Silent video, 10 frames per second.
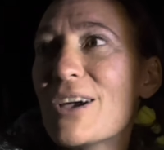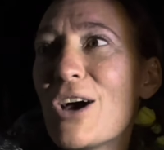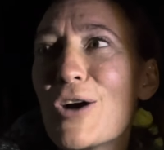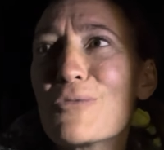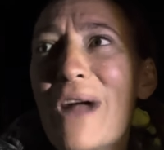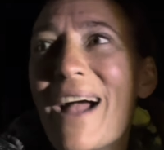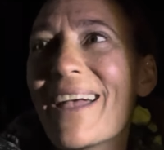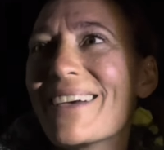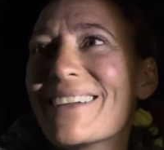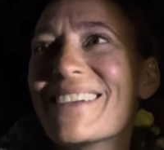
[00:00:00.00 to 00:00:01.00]

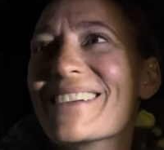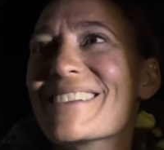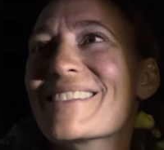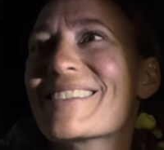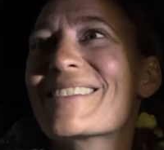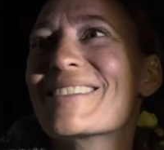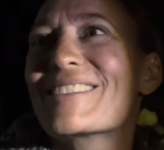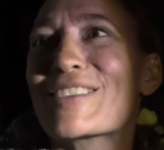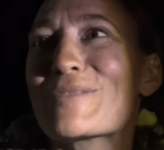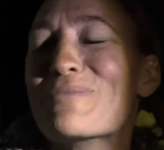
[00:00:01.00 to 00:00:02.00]
Orion is
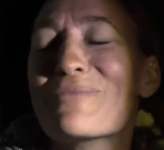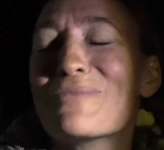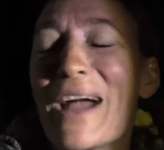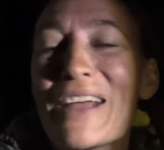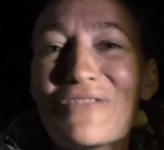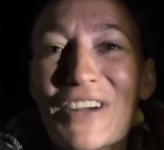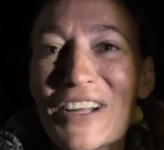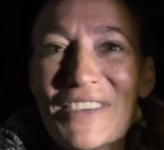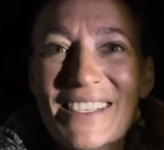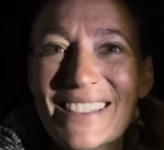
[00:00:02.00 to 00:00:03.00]
just right in front
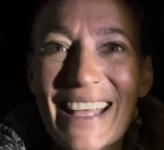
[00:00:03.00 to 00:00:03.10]
of us,